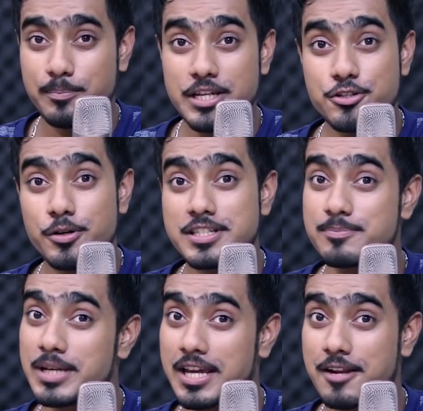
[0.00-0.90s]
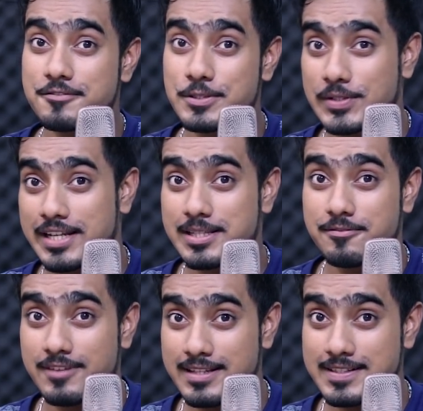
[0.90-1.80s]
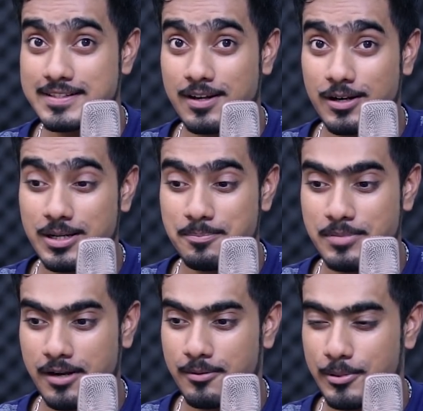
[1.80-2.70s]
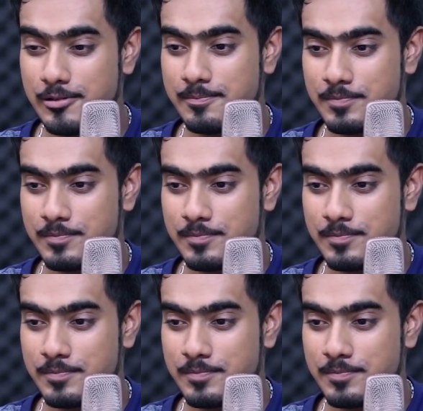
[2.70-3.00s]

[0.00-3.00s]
Make sure it's big enough so that the faces are comparable.